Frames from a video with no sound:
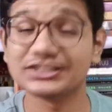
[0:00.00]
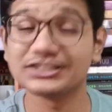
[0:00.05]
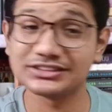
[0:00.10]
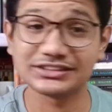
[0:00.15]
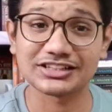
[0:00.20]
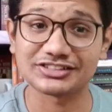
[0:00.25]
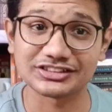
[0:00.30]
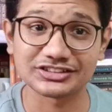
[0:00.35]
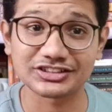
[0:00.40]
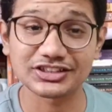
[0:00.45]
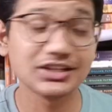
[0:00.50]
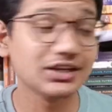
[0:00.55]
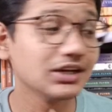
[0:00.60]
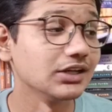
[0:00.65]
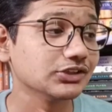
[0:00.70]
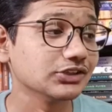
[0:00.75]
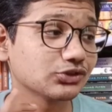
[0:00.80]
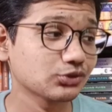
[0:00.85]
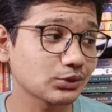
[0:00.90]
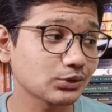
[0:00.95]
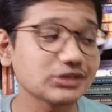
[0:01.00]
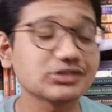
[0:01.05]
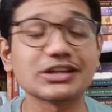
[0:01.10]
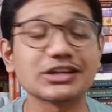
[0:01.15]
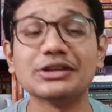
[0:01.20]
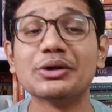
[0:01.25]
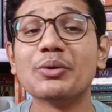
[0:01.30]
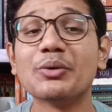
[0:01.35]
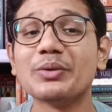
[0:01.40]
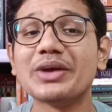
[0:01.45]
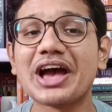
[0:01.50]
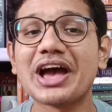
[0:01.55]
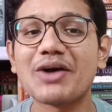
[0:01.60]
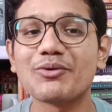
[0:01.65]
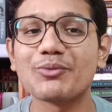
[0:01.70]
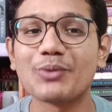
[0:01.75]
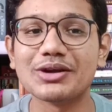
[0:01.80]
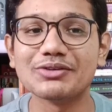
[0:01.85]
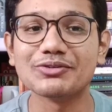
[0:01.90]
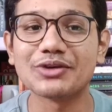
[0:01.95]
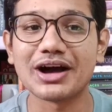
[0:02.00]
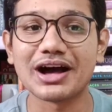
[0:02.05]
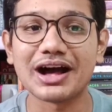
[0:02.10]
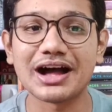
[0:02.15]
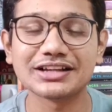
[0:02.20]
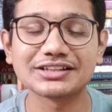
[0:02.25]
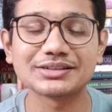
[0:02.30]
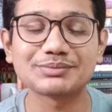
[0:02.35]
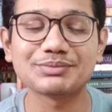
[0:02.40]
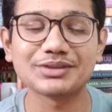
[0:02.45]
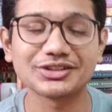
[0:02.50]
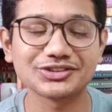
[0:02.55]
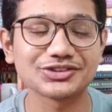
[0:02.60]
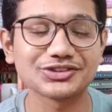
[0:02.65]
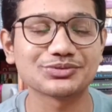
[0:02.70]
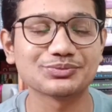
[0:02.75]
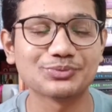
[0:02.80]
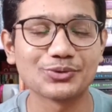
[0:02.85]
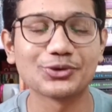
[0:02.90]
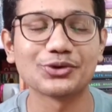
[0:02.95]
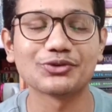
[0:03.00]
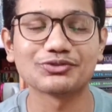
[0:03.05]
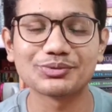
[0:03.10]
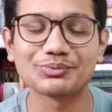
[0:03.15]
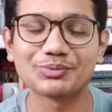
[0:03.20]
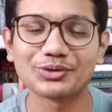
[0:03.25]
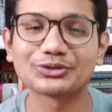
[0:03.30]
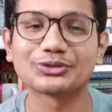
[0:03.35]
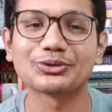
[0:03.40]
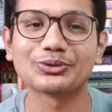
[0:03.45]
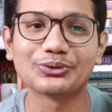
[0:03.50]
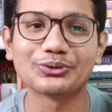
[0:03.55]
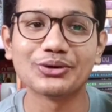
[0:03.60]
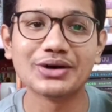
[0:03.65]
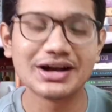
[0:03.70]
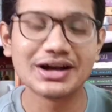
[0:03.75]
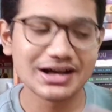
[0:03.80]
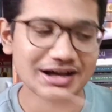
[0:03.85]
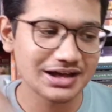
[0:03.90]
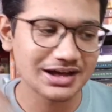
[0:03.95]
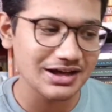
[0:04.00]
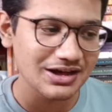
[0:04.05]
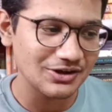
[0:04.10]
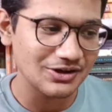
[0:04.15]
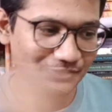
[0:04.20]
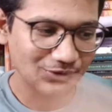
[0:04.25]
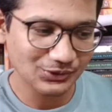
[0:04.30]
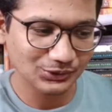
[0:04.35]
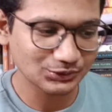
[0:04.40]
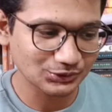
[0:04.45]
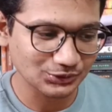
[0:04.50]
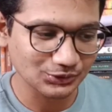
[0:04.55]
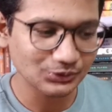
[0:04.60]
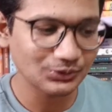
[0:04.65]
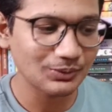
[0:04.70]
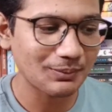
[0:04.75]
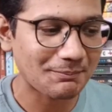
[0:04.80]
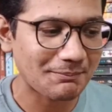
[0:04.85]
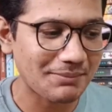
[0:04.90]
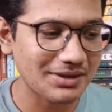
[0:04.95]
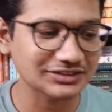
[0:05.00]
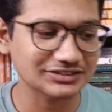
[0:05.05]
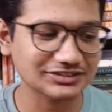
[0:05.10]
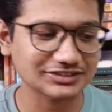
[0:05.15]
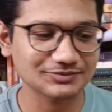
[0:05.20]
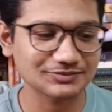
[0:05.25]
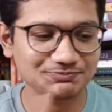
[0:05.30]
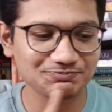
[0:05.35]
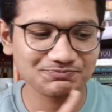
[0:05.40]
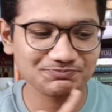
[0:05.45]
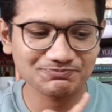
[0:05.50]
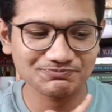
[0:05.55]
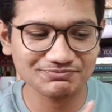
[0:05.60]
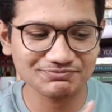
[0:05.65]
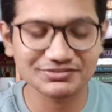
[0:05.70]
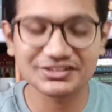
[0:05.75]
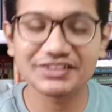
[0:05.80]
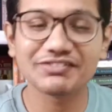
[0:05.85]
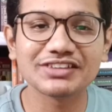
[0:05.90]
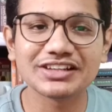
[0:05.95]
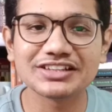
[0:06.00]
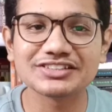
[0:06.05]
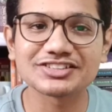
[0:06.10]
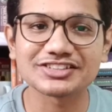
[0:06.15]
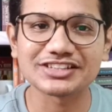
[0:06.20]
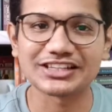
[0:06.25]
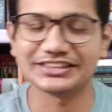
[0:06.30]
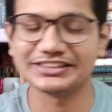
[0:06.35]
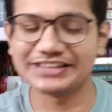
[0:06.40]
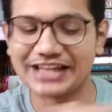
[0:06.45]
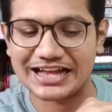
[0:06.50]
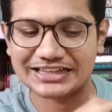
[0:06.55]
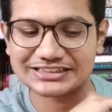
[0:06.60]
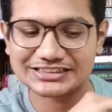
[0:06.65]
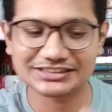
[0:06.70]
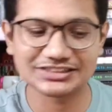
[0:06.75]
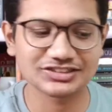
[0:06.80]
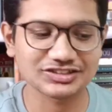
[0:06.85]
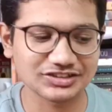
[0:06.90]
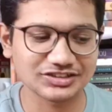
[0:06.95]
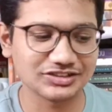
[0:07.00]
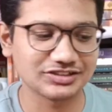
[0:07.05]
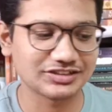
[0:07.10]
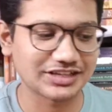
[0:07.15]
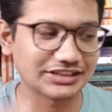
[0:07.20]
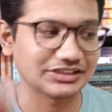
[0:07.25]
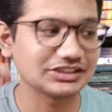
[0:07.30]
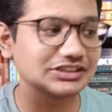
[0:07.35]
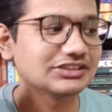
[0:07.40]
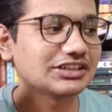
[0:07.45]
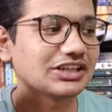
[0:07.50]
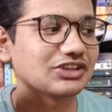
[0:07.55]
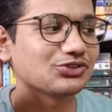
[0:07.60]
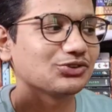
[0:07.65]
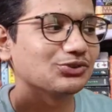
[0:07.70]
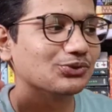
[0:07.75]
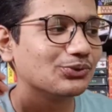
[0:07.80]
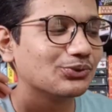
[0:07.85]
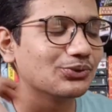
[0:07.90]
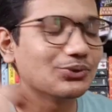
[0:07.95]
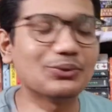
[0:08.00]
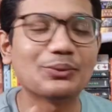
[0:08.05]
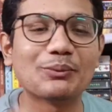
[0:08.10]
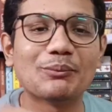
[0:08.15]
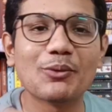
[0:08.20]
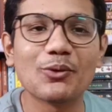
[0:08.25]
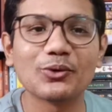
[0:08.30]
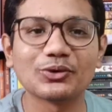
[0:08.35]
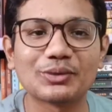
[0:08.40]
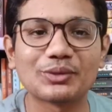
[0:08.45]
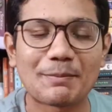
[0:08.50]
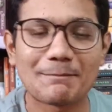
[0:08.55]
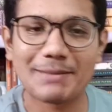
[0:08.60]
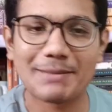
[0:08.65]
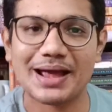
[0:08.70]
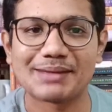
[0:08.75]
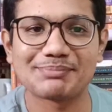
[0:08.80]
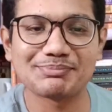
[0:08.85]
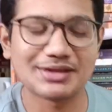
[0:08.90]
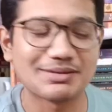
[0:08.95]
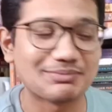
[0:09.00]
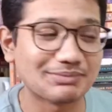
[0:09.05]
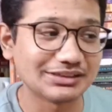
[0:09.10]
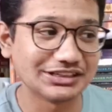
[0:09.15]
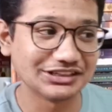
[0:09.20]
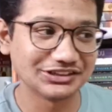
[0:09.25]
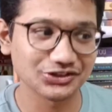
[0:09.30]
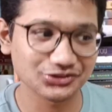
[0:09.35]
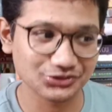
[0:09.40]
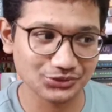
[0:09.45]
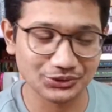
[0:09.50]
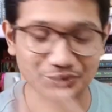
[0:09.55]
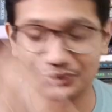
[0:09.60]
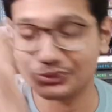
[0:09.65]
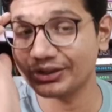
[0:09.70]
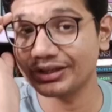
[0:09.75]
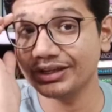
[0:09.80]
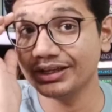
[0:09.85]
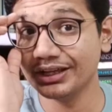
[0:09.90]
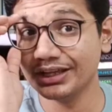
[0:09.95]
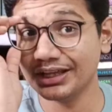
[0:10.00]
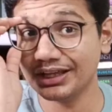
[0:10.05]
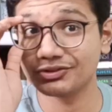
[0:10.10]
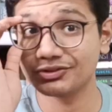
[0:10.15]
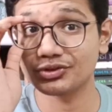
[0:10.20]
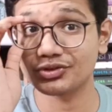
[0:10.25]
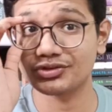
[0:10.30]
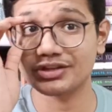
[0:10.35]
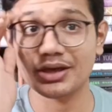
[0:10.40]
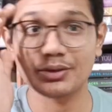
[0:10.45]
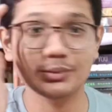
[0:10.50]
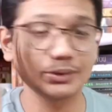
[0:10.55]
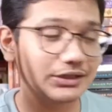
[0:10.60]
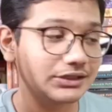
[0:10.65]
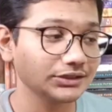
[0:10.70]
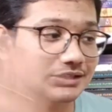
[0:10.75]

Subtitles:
The story is done. We have 100 pages more of the book to go through, but the villain's dead. The antagonist dead. There's no more bad people in the story, okay? Even Josiah Valiant has died.